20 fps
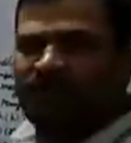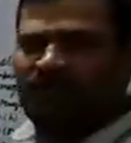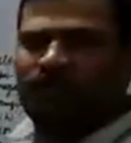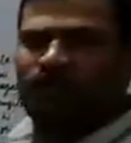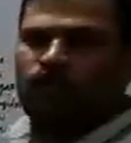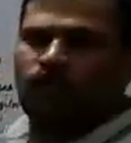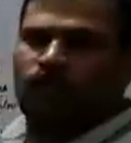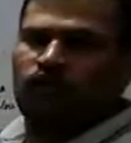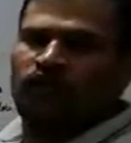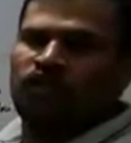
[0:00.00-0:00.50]

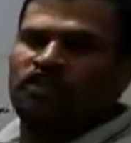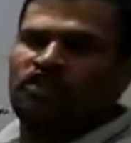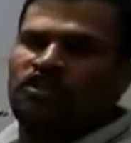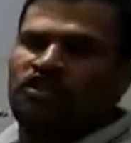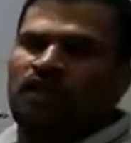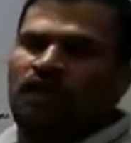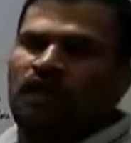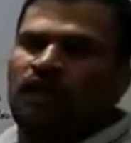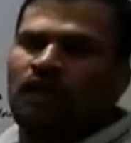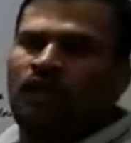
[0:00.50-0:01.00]

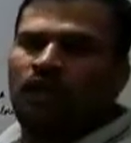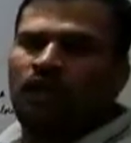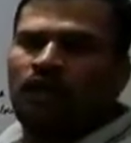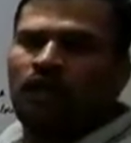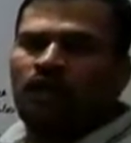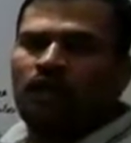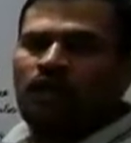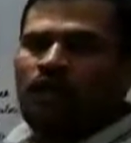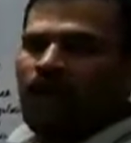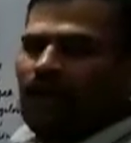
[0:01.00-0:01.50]
Indonesia,
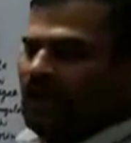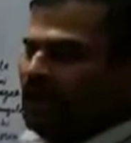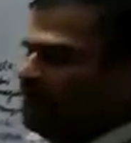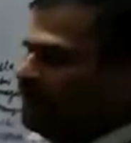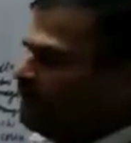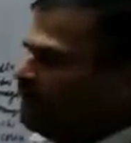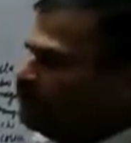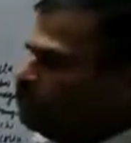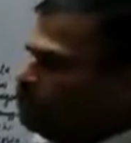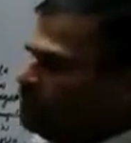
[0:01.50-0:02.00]

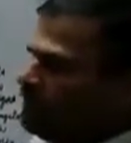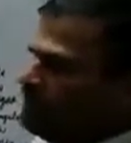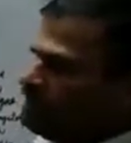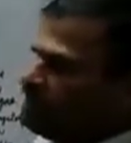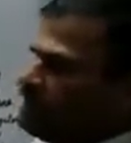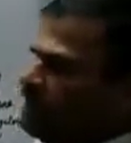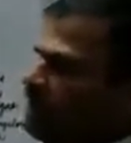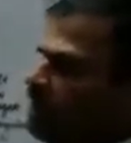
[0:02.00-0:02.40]
and you may say